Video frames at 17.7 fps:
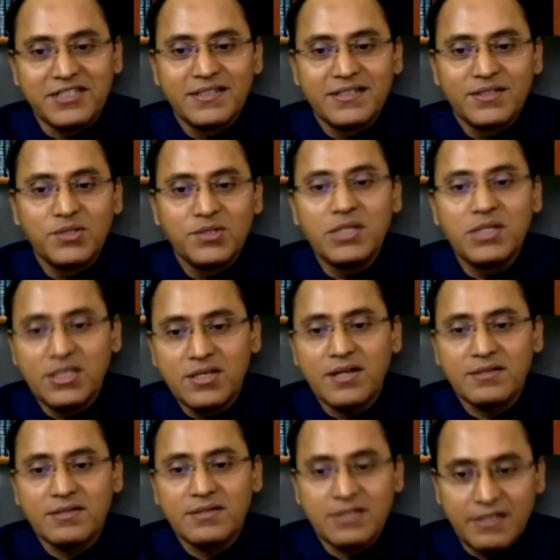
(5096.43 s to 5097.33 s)
You need
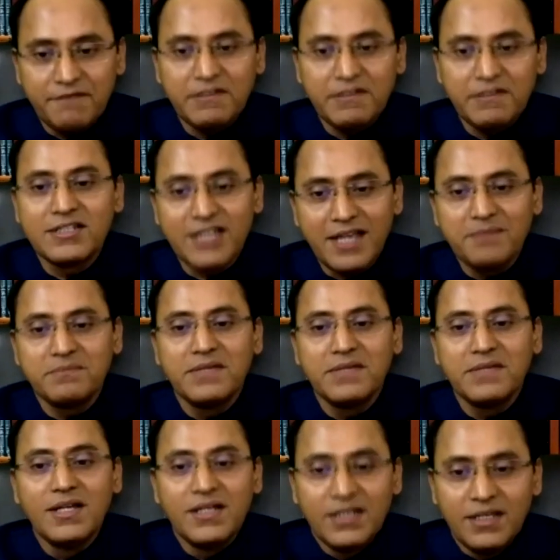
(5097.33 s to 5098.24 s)
not every time
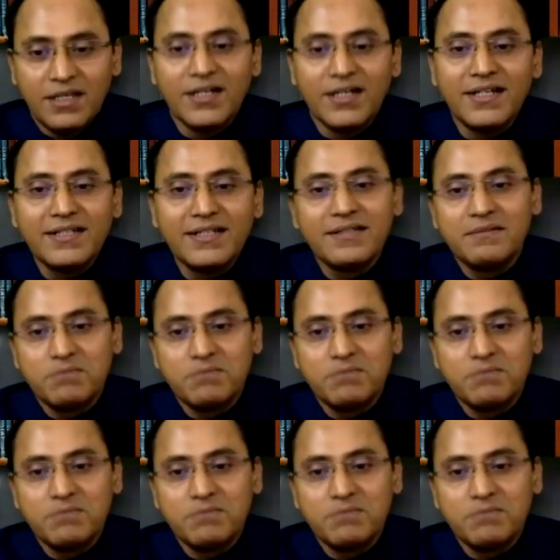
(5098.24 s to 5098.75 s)
learn